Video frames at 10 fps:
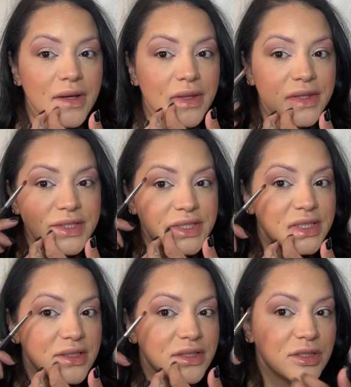This is
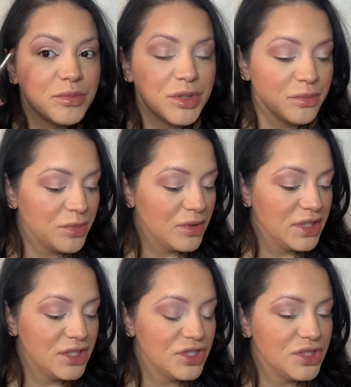a little
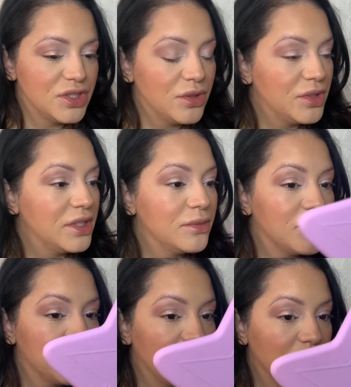purplish, so it will
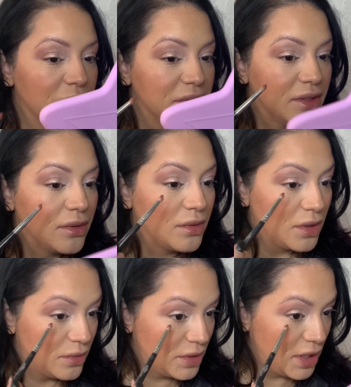probably go
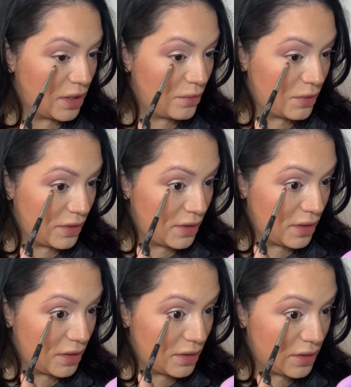okay with
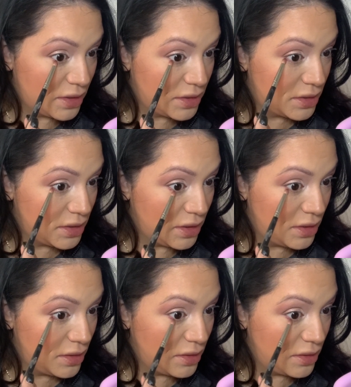it. Let's see.